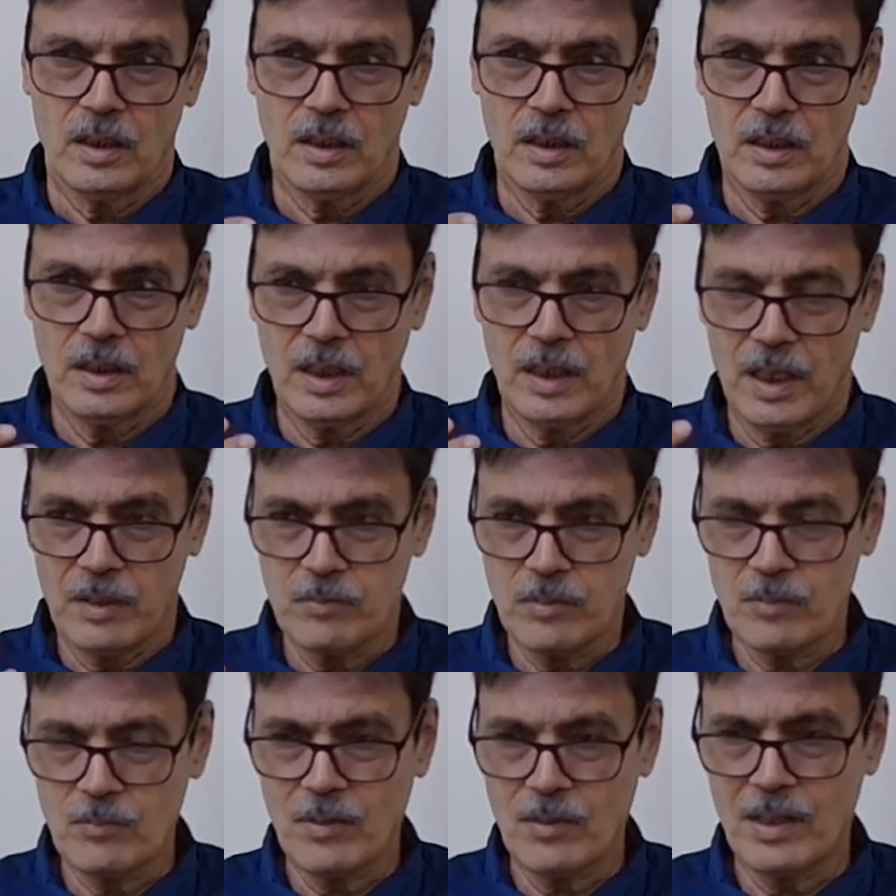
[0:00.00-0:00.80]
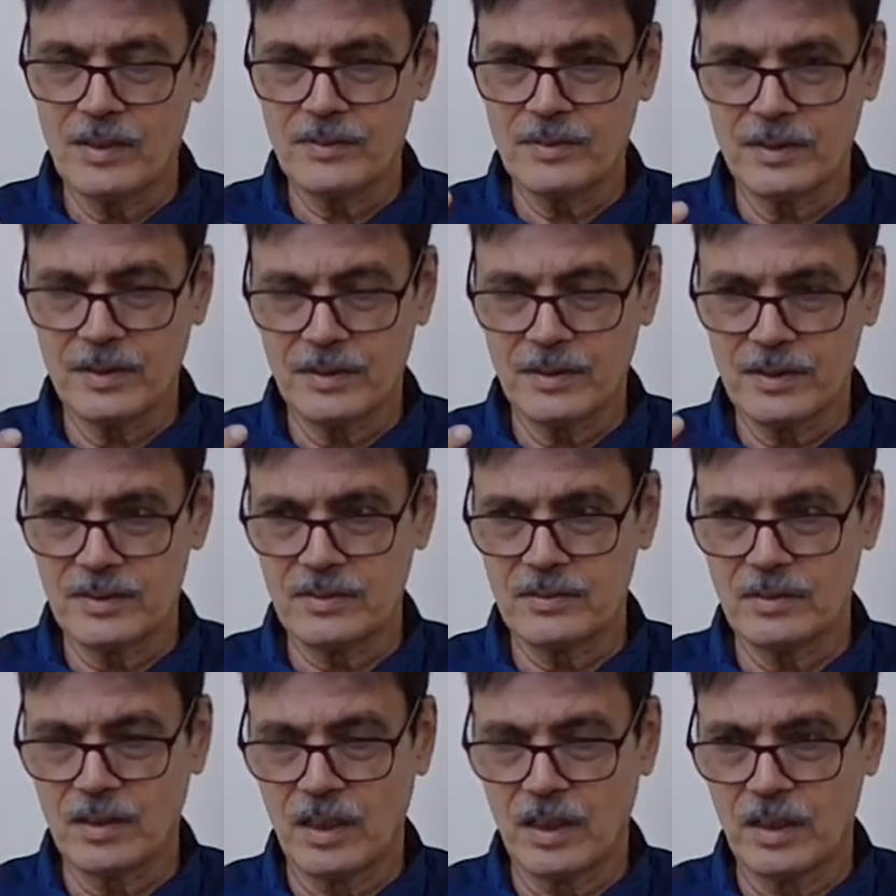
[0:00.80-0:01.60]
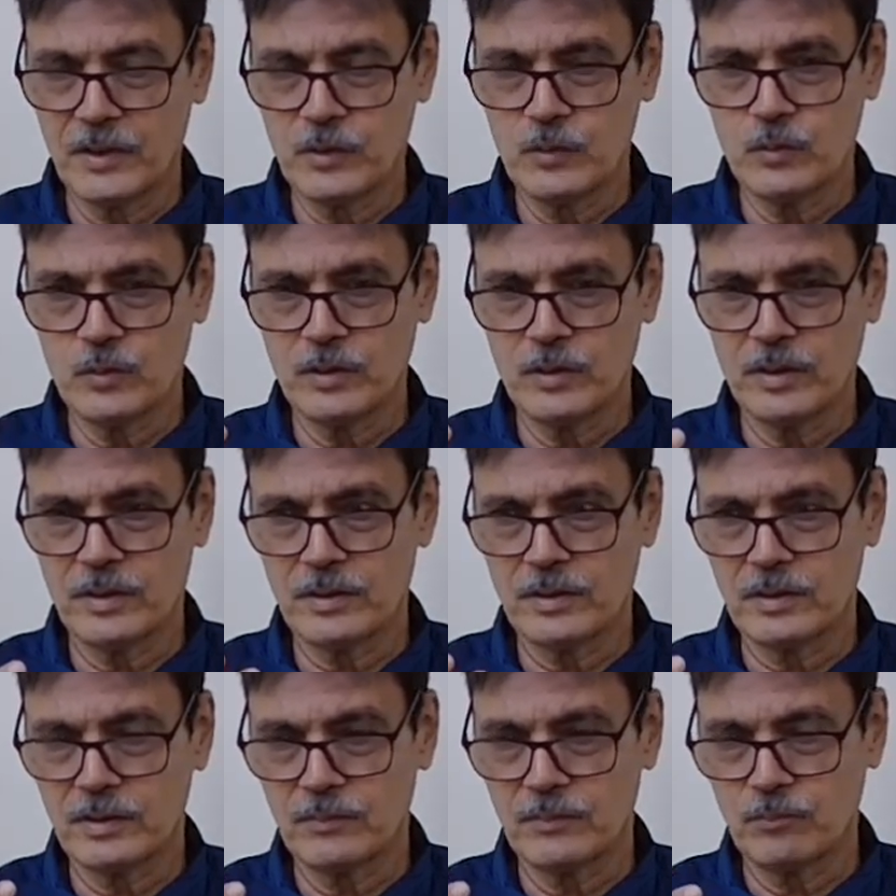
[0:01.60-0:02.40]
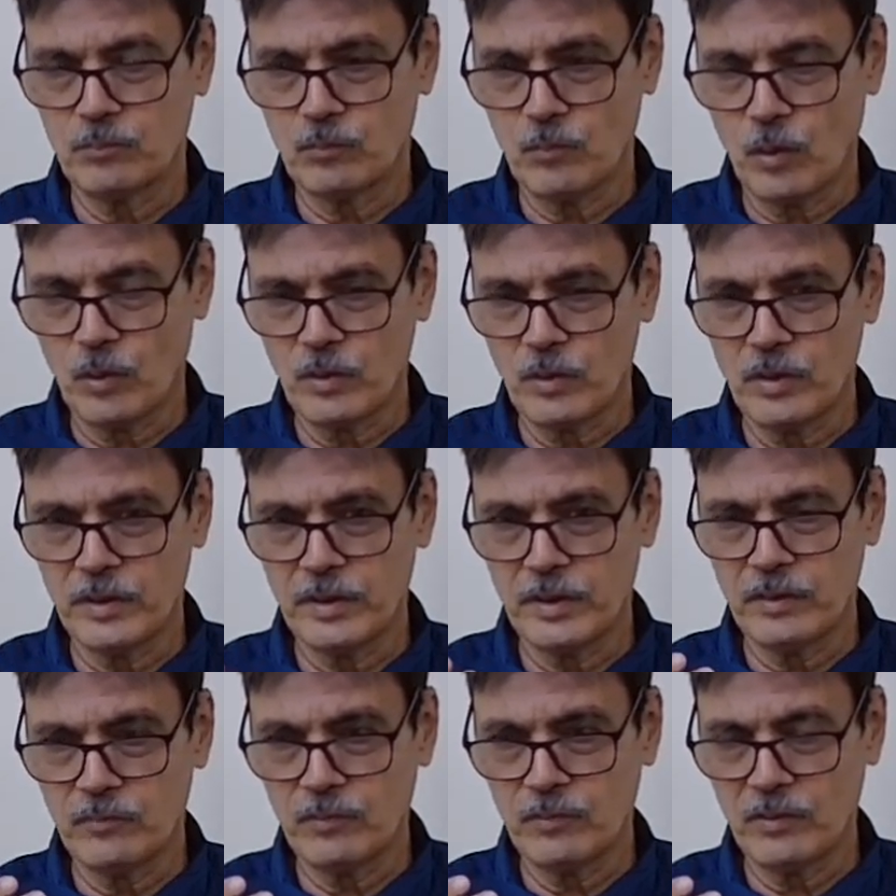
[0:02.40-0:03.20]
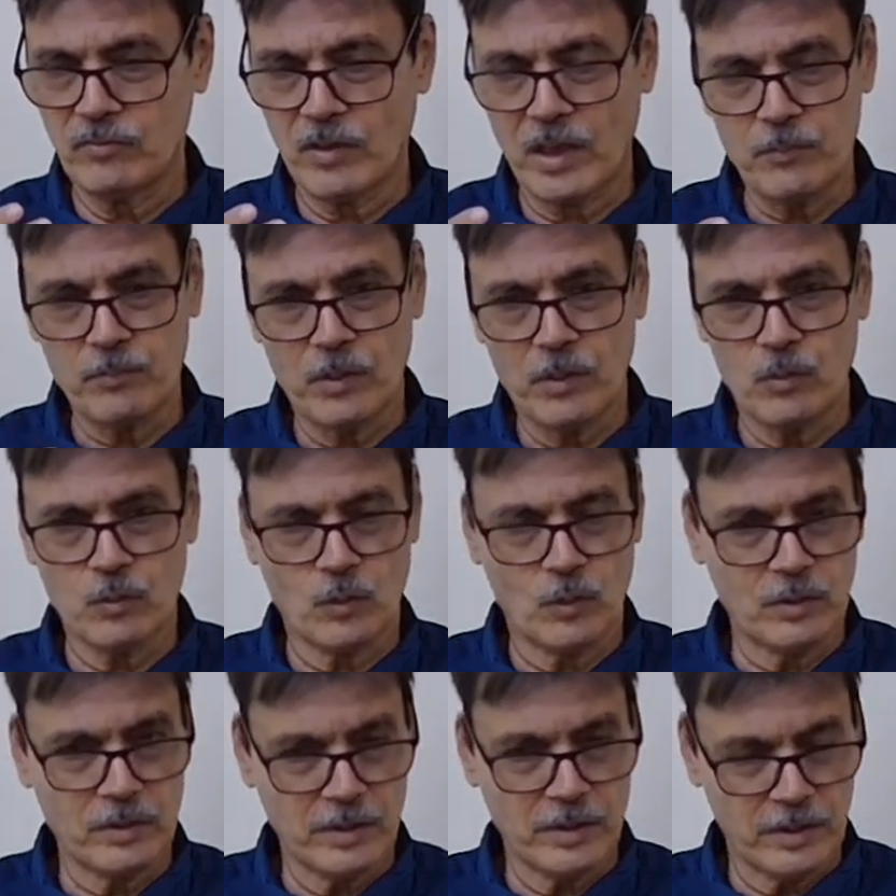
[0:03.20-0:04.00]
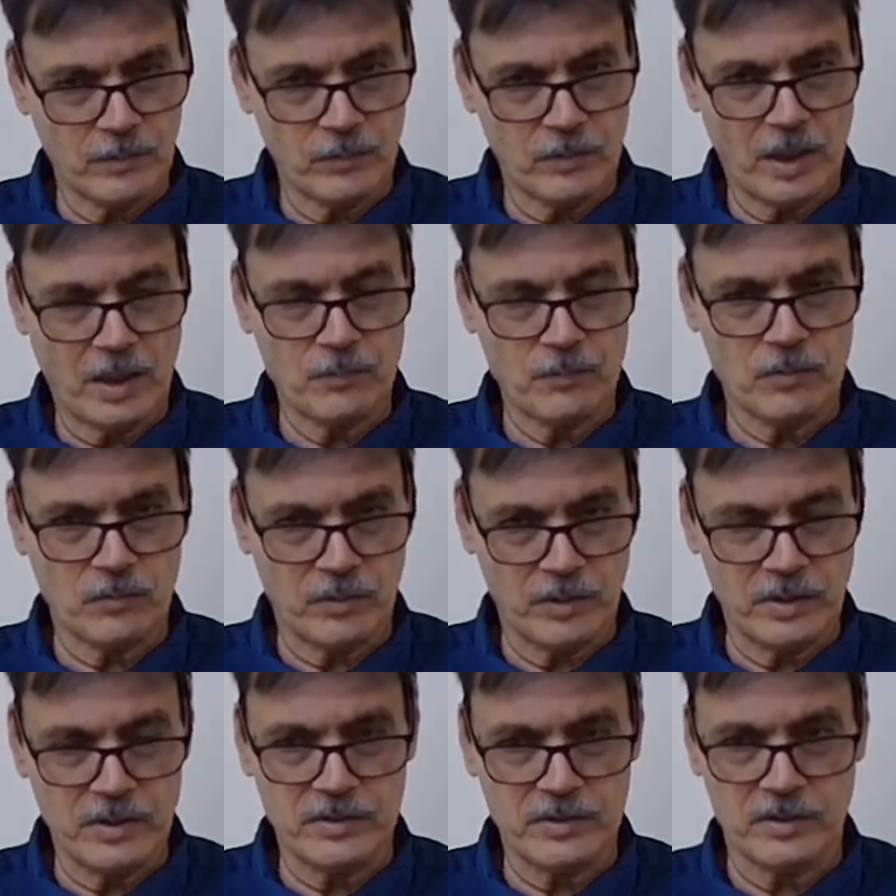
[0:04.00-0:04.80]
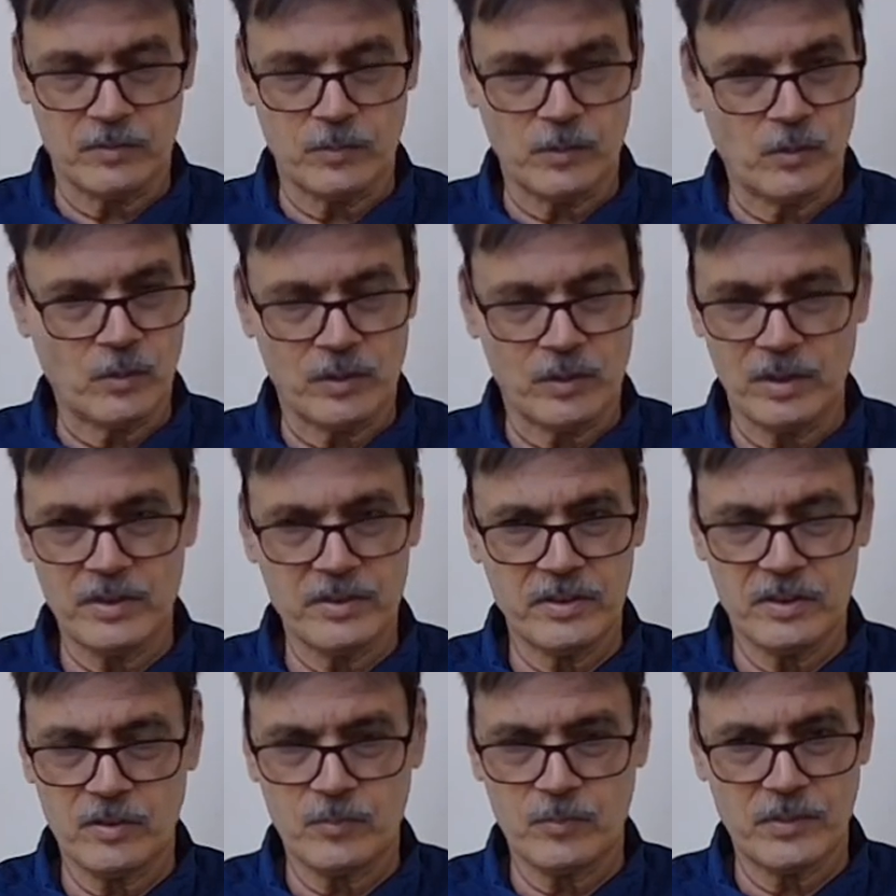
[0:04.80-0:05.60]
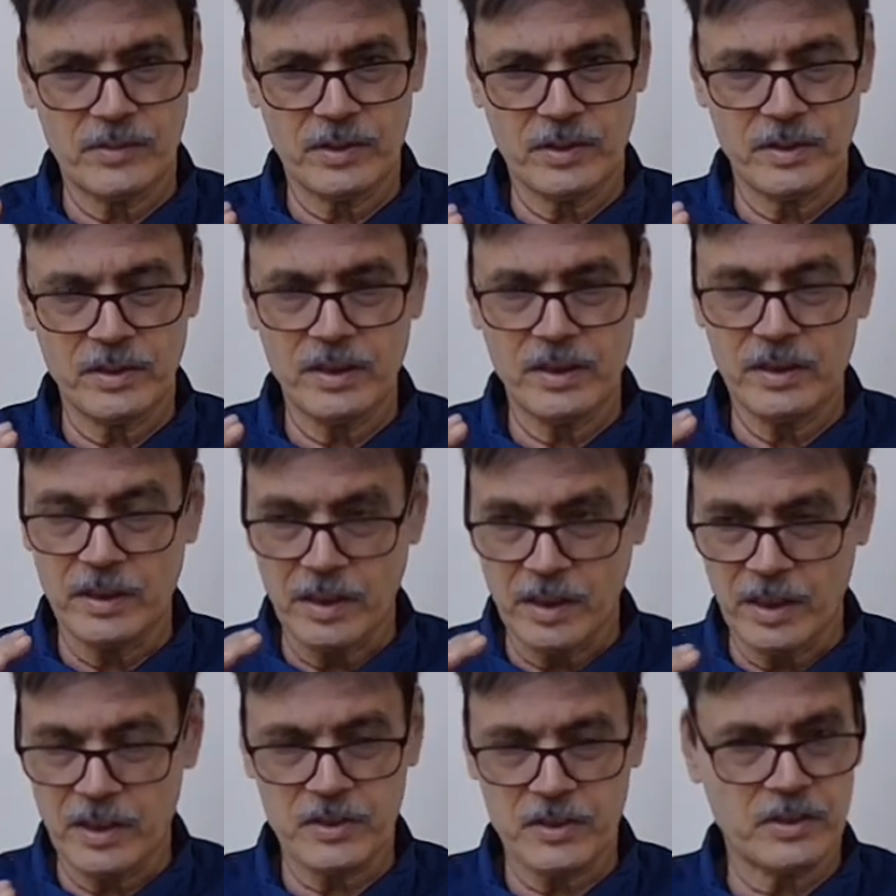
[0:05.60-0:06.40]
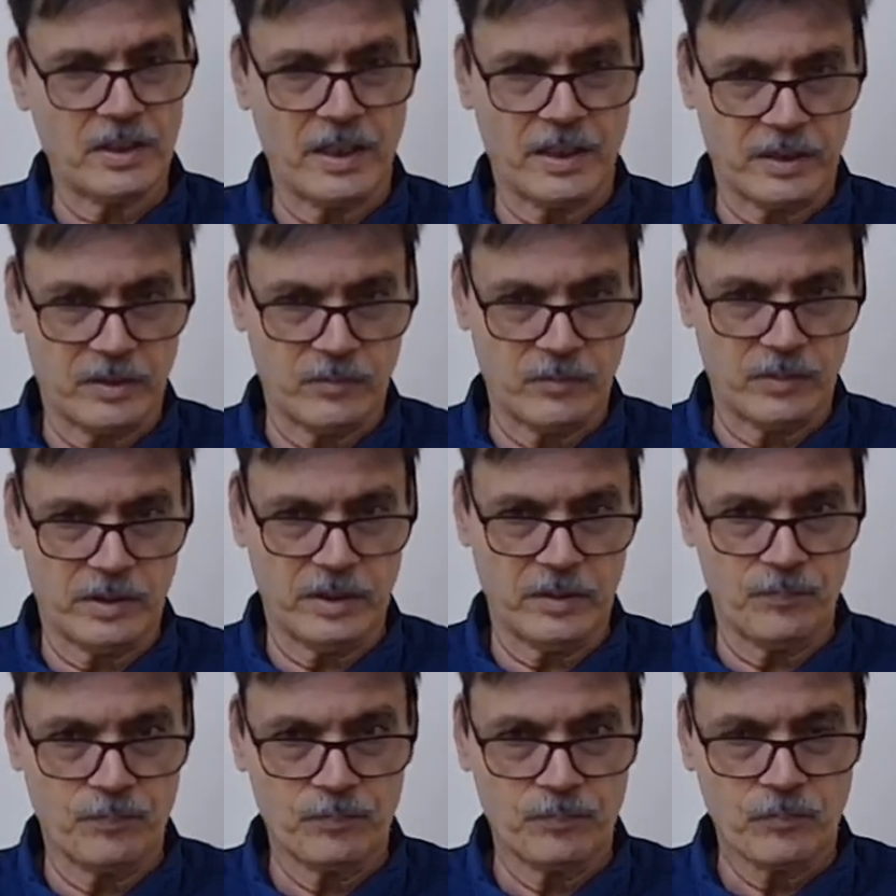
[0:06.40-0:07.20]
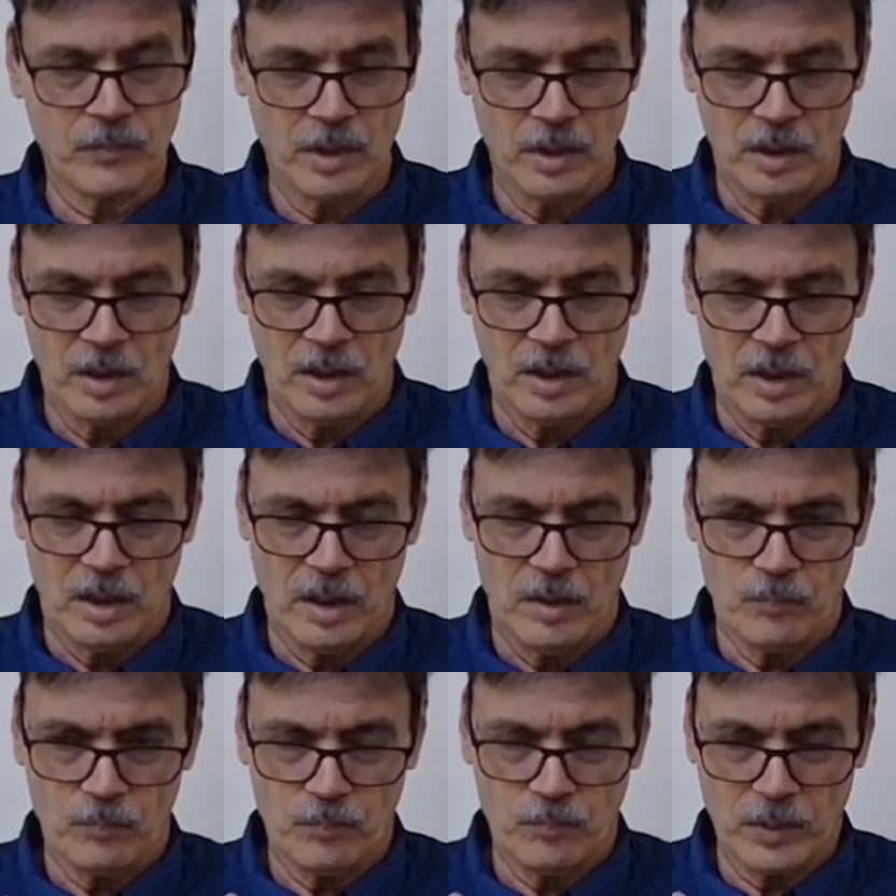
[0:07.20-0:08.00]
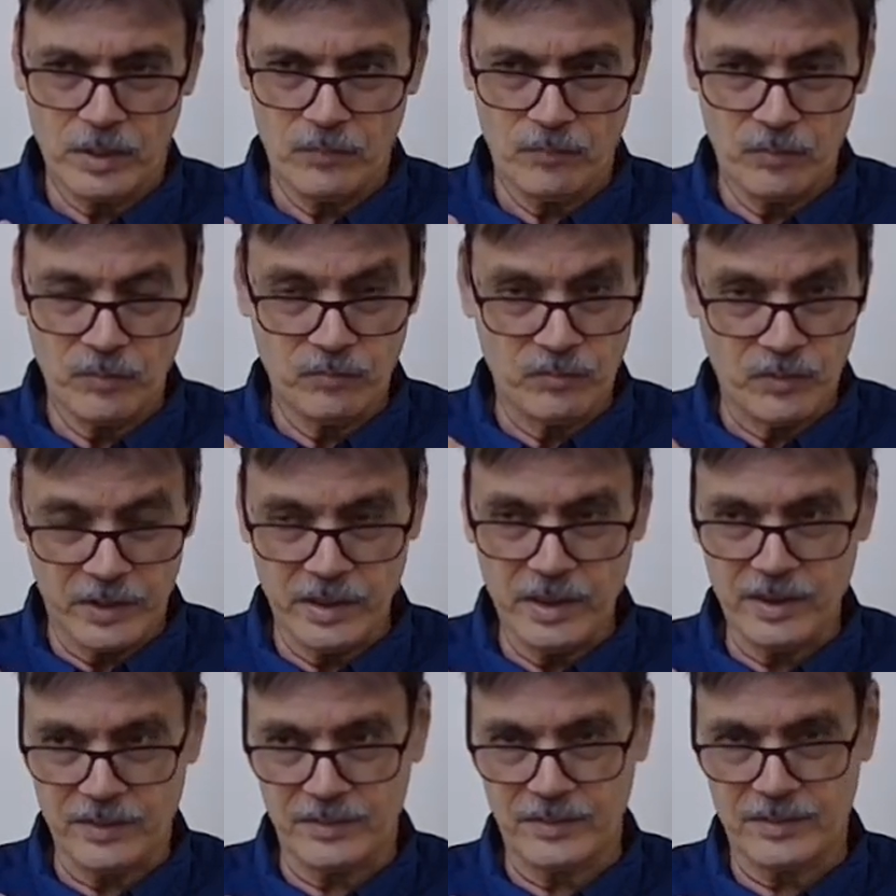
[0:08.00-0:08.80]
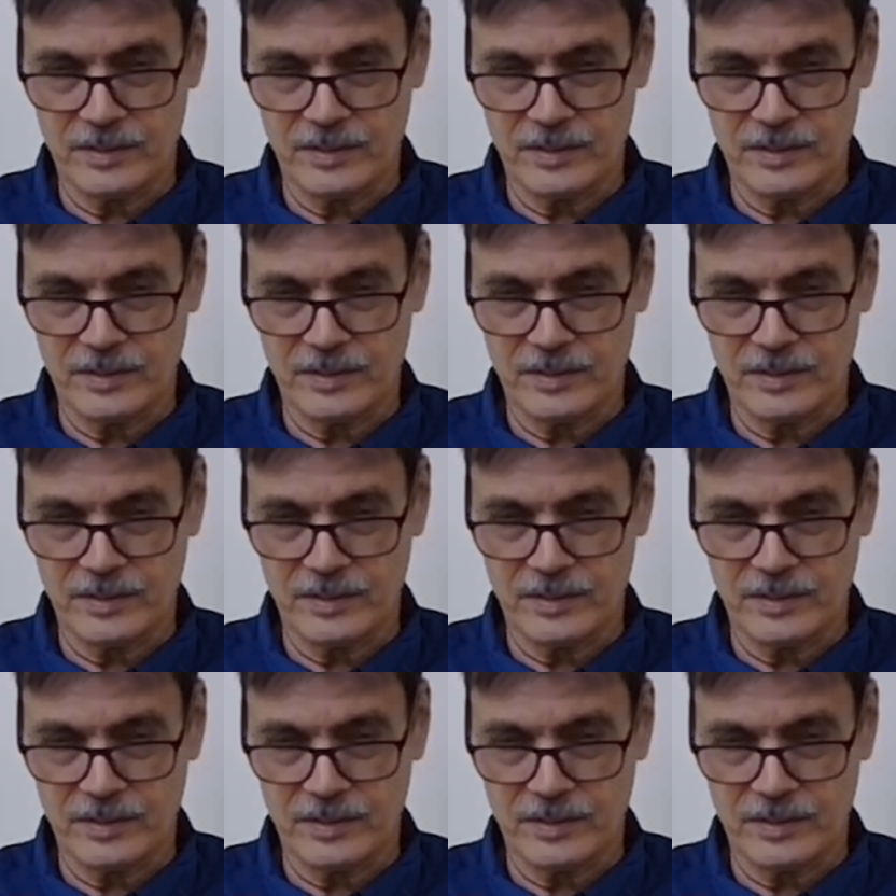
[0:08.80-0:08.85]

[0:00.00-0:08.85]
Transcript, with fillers: Habermas and others argued that modernity will wipe out all the types of religions because religion is basically an irrational activity. But we witness